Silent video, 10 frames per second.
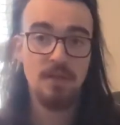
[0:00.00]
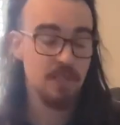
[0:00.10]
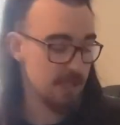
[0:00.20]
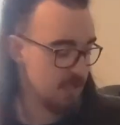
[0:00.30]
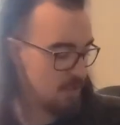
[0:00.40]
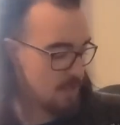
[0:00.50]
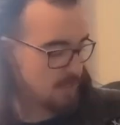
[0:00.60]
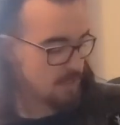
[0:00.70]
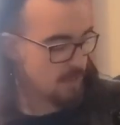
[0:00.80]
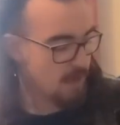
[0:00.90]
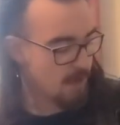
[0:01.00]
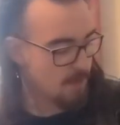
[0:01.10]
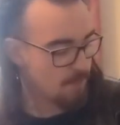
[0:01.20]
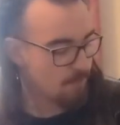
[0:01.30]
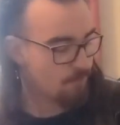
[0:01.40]
then you hit
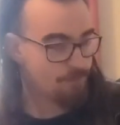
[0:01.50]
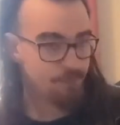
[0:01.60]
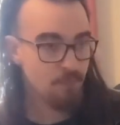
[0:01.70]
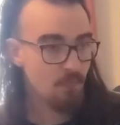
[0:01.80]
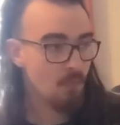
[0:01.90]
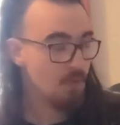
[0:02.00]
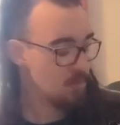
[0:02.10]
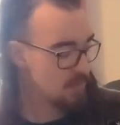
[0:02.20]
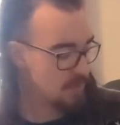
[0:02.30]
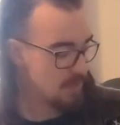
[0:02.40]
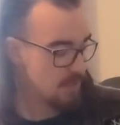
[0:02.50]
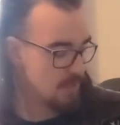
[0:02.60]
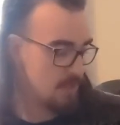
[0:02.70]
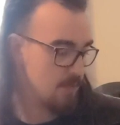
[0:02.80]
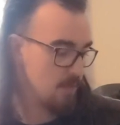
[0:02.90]

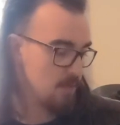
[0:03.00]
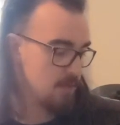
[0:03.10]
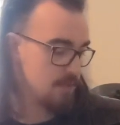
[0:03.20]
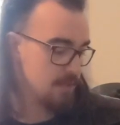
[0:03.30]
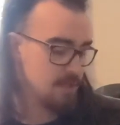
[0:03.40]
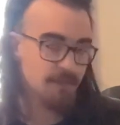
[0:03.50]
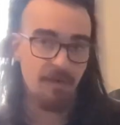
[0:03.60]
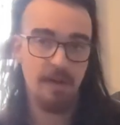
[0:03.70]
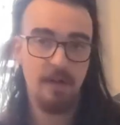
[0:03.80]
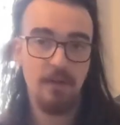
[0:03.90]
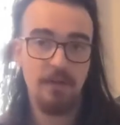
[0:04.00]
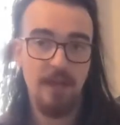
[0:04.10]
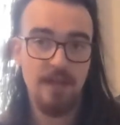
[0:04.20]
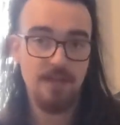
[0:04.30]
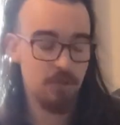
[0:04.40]
the 6th fret on
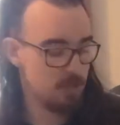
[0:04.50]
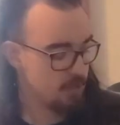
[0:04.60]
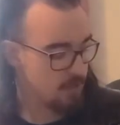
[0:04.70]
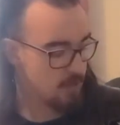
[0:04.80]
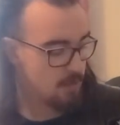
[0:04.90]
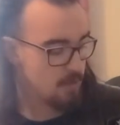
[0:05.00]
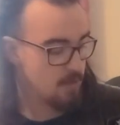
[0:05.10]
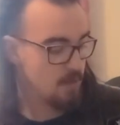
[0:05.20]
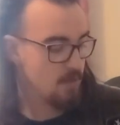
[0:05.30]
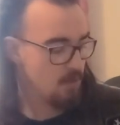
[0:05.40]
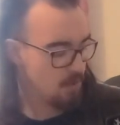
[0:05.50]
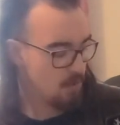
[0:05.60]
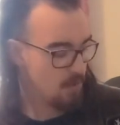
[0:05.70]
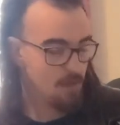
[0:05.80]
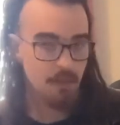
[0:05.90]
the A string,
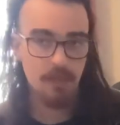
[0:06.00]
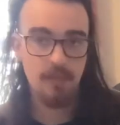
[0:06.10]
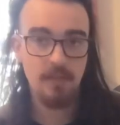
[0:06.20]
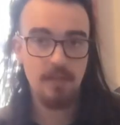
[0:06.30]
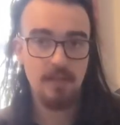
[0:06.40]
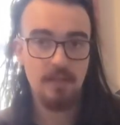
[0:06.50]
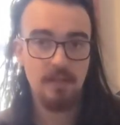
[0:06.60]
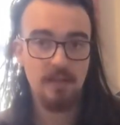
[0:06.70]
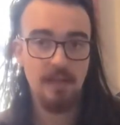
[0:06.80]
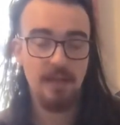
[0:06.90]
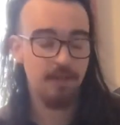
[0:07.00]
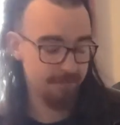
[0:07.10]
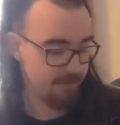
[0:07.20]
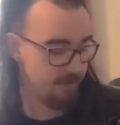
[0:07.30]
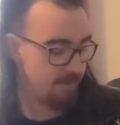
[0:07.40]
down to the
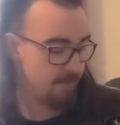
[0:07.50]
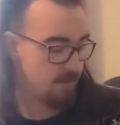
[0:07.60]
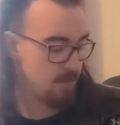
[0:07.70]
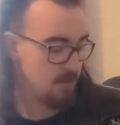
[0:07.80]
5th,